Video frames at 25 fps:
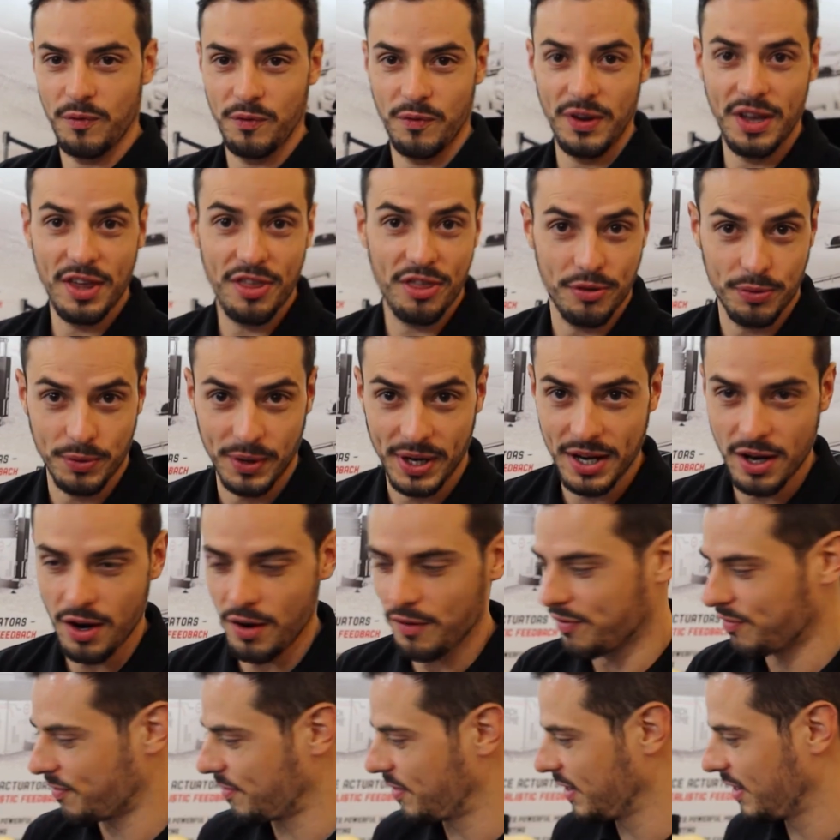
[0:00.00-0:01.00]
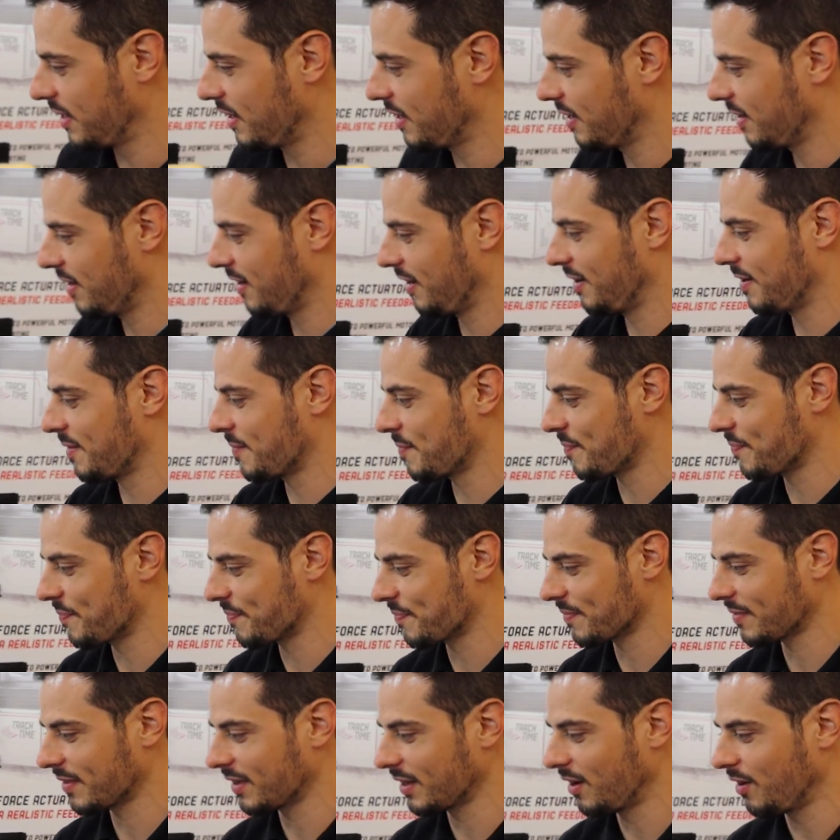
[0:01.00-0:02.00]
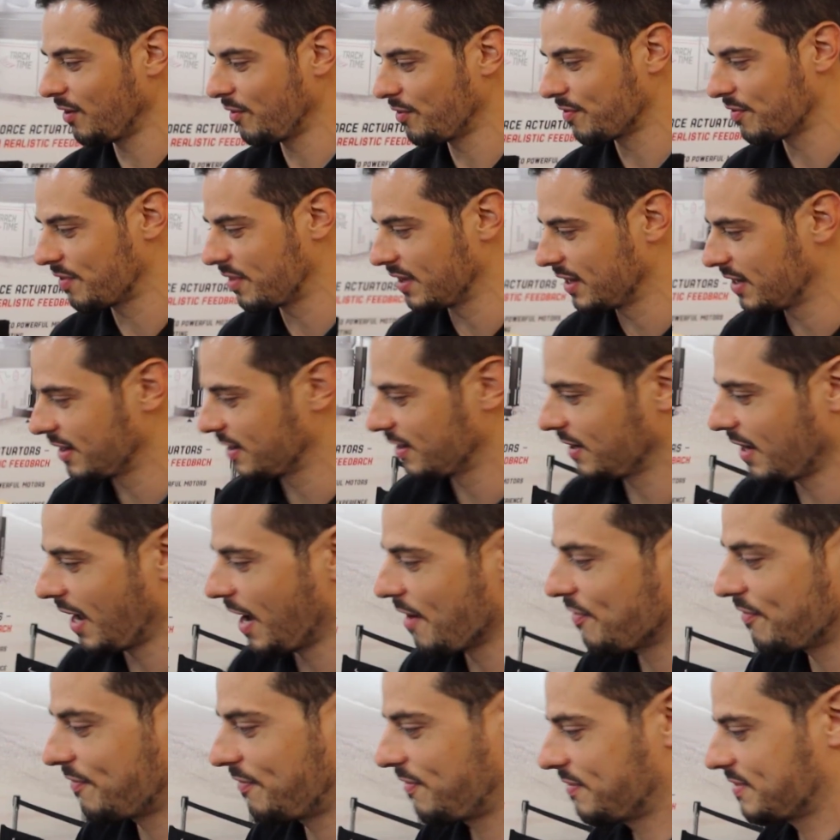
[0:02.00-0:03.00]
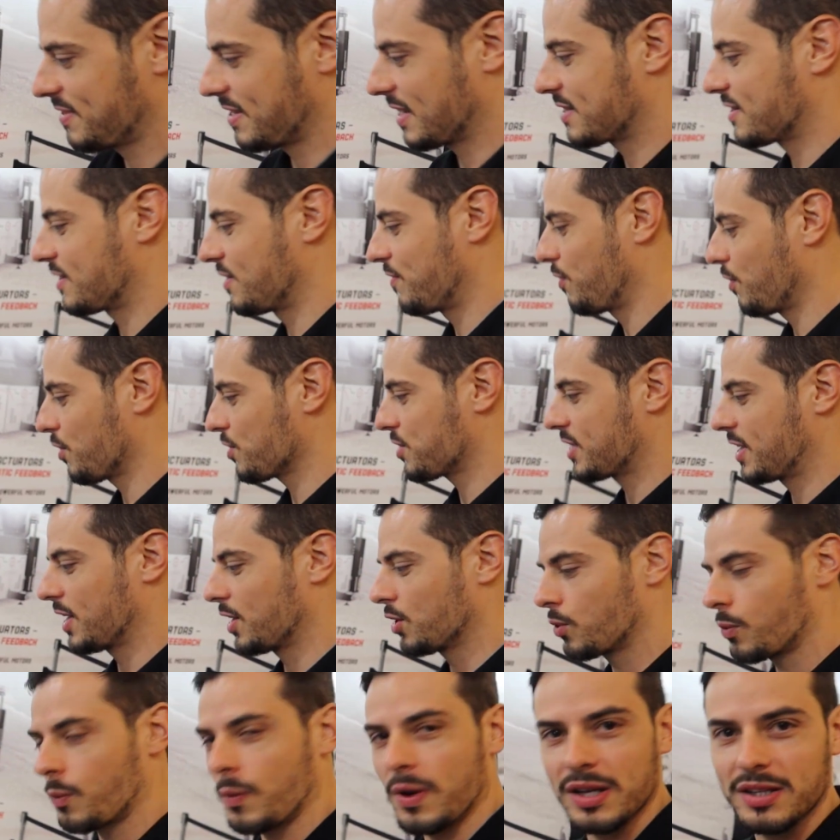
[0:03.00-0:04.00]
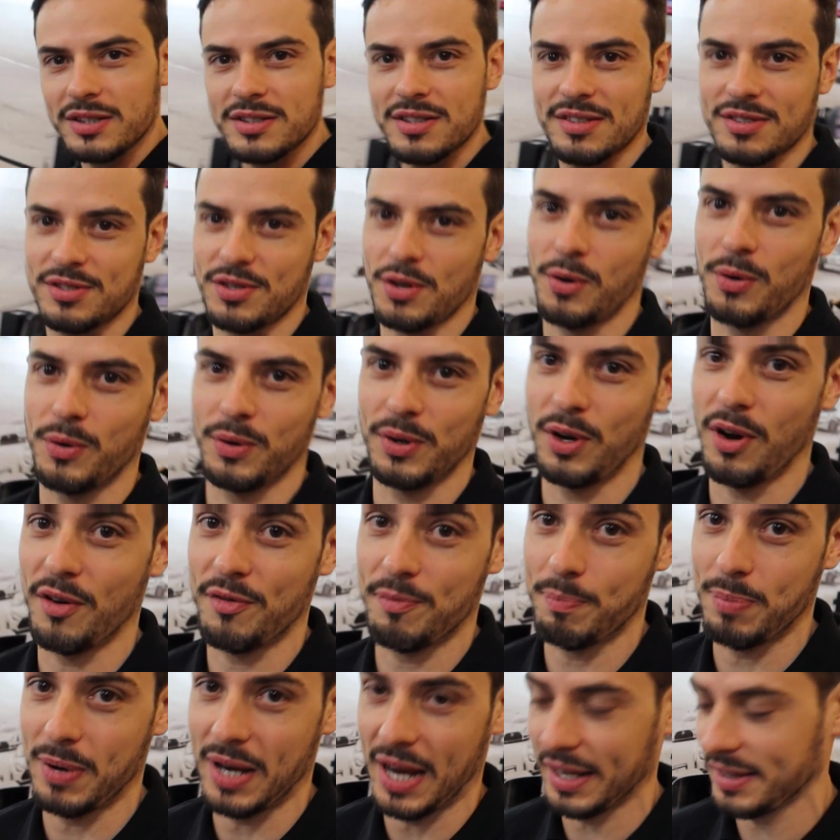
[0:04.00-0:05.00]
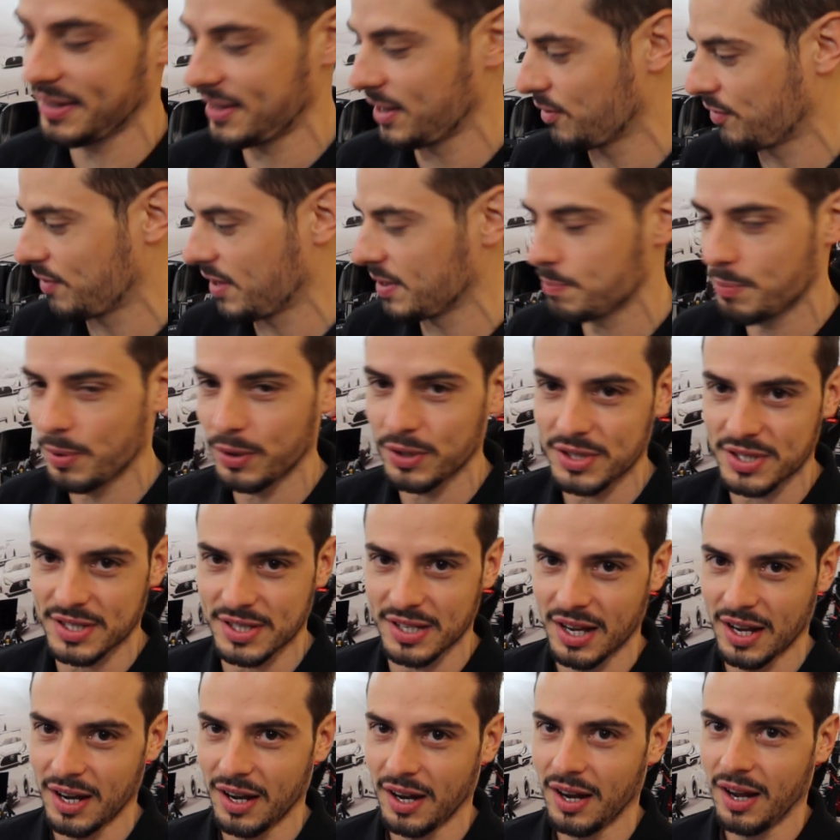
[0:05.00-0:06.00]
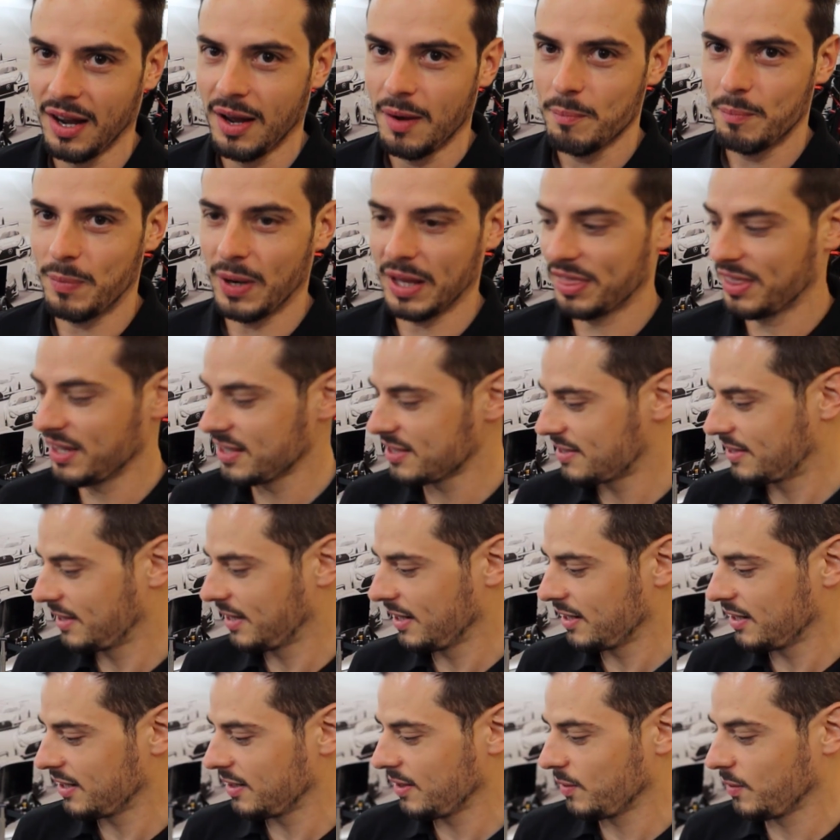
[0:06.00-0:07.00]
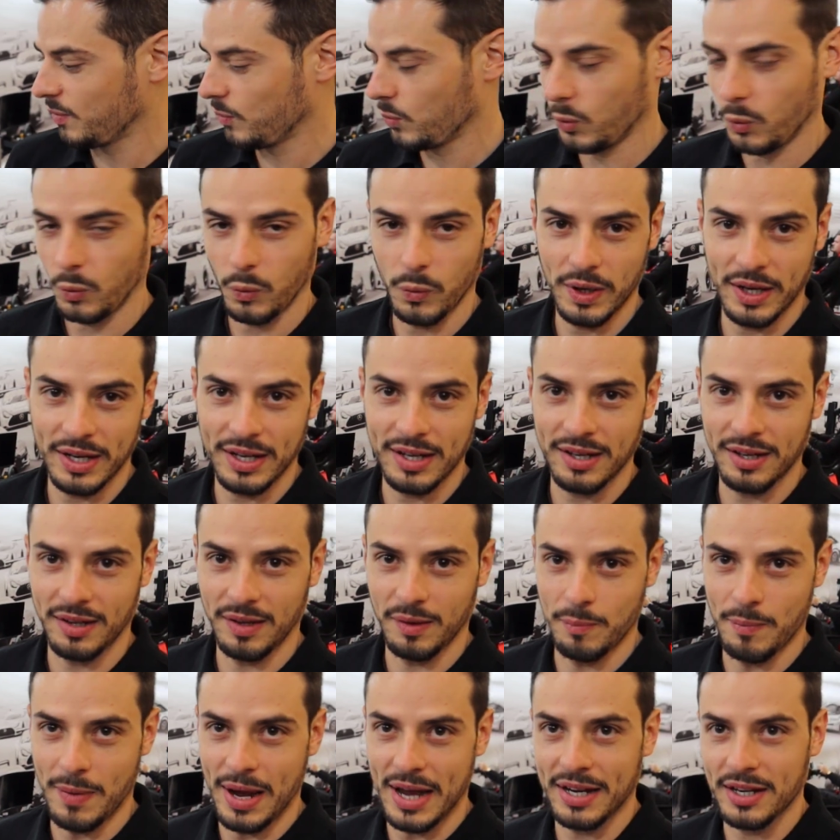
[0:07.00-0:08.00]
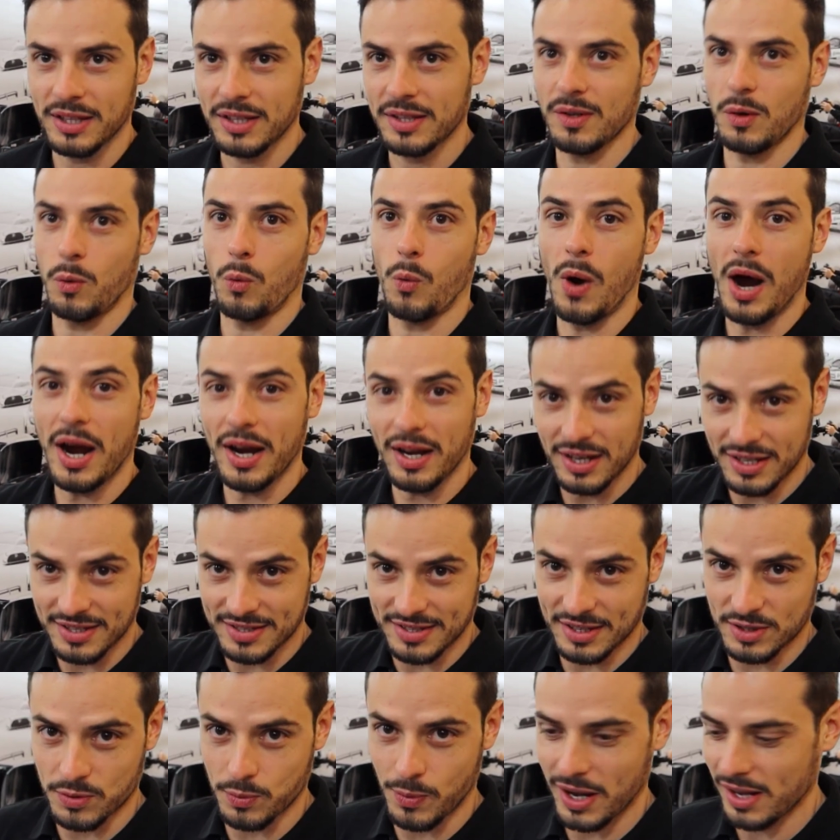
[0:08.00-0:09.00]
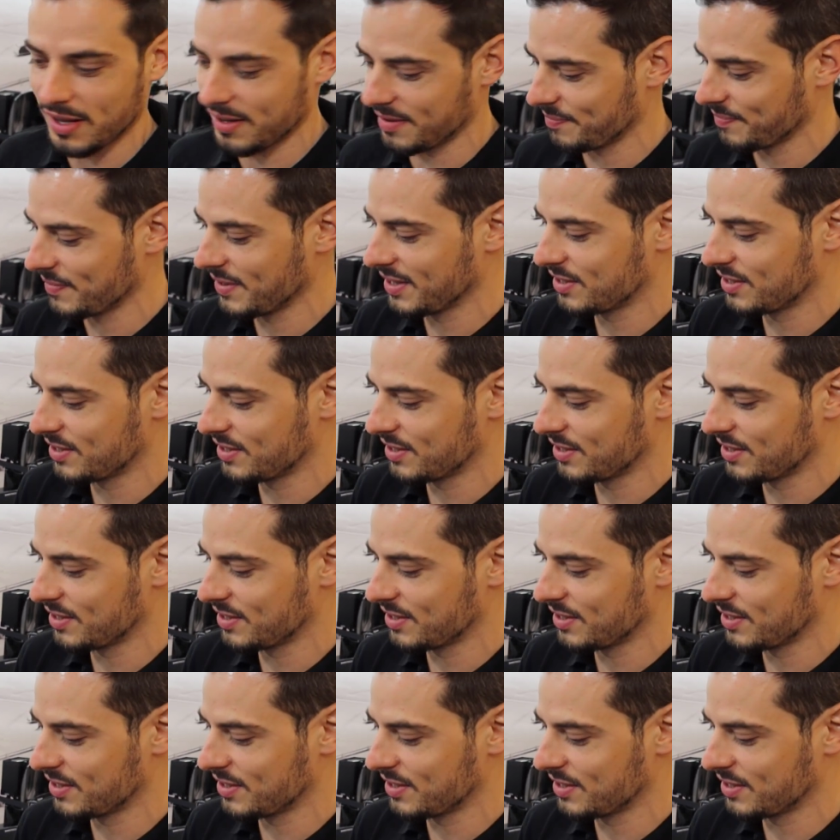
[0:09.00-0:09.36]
V3 of the F64 steering wheel. So you have plenty of inputs, but this year we made it wireless as well.